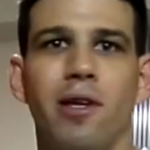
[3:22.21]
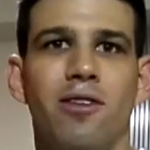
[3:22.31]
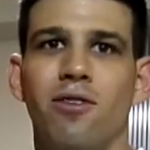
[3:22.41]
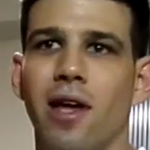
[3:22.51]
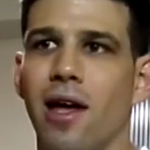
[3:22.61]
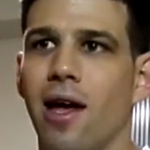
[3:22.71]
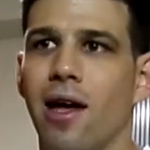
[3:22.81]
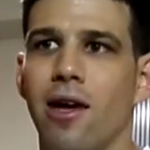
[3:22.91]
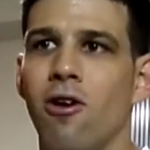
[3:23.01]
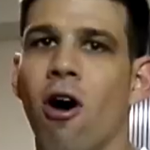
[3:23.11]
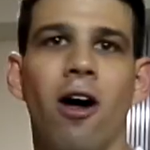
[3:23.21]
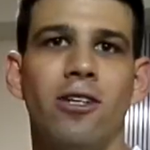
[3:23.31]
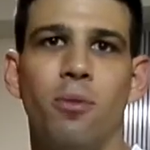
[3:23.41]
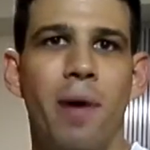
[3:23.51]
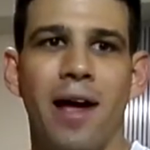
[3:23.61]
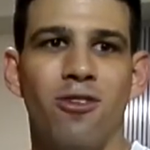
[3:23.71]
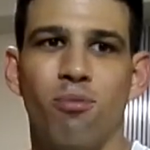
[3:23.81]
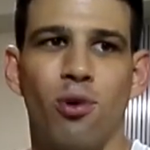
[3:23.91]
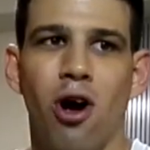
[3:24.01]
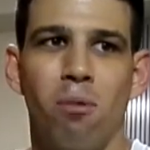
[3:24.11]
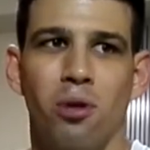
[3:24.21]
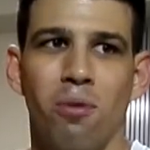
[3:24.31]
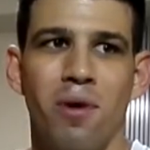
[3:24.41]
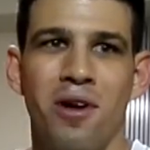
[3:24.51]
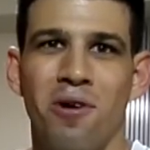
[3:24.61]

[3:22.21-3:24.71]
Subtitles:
it's not Japan's problem.